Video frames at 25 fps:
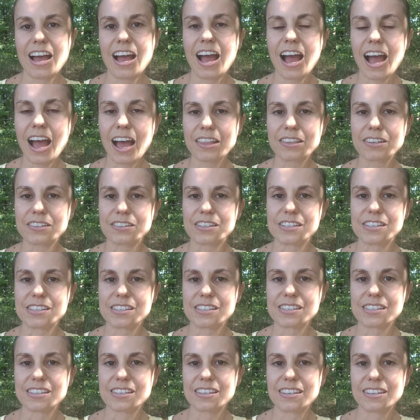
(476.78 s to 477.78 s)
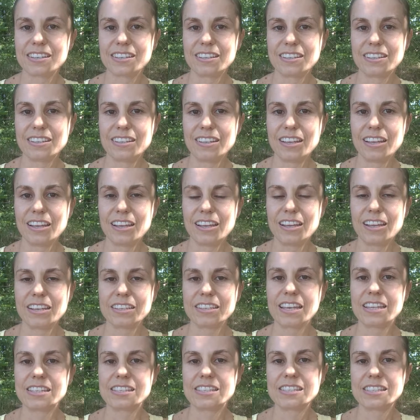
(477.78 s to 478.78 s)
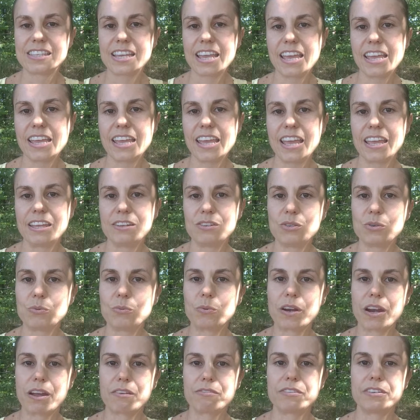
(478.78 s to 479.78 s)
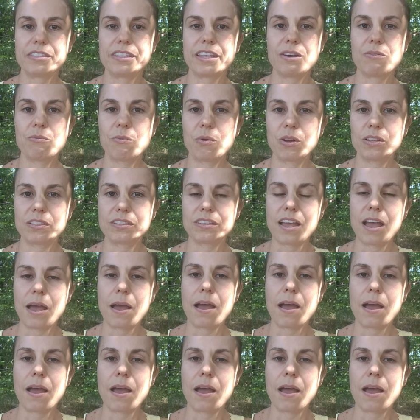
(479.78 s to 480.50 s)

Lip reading: Others can say and do whatever they want,